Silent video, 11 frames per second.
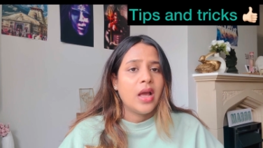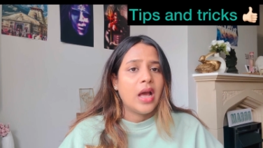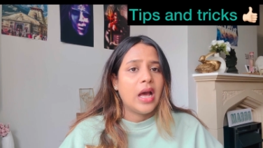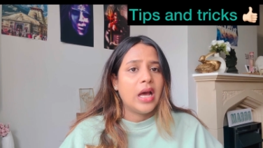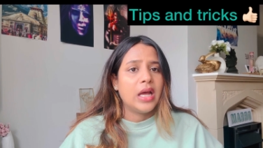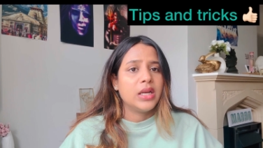
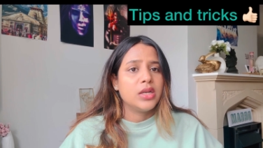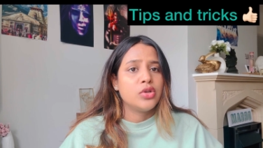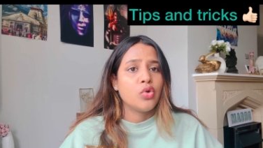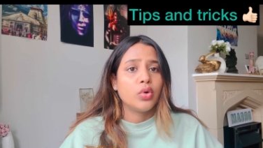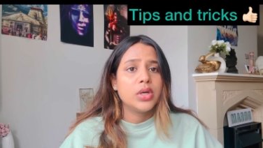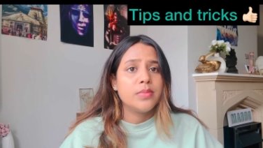and
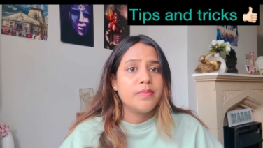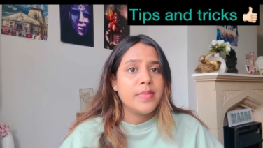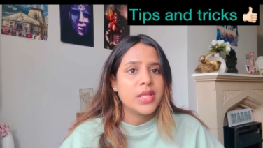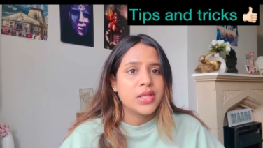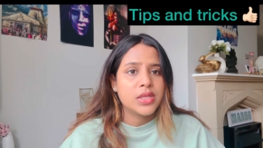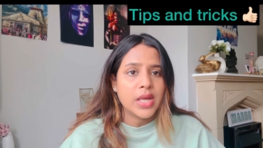don't
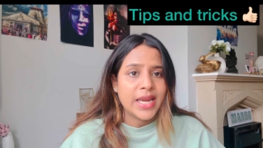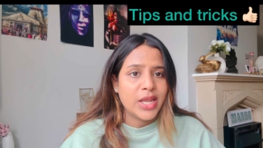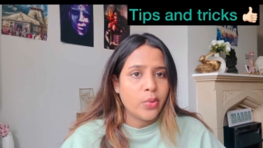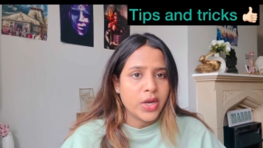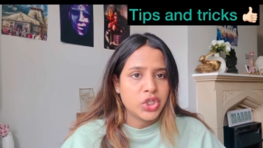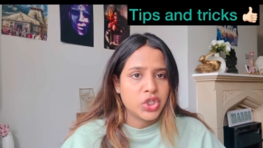miss any
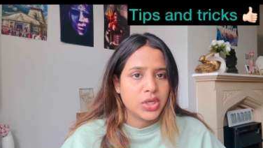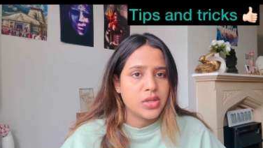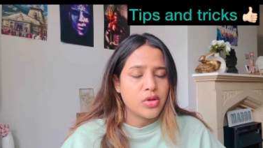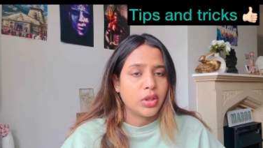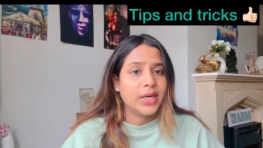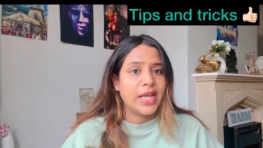questions
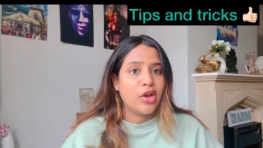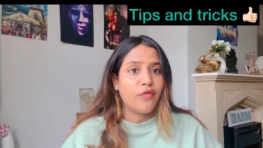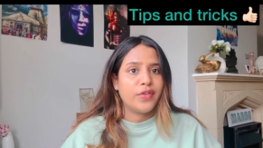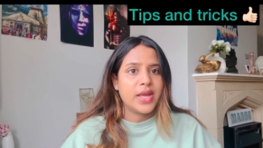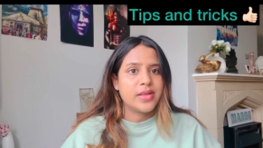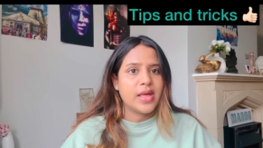on the day of
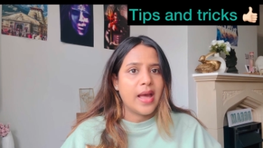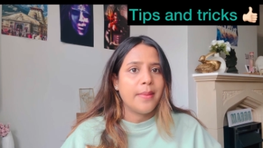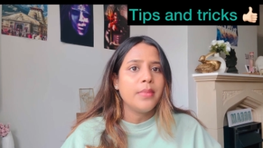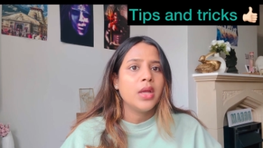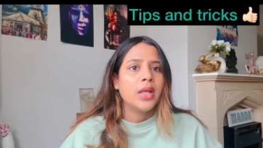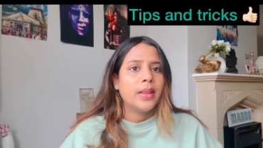the exam.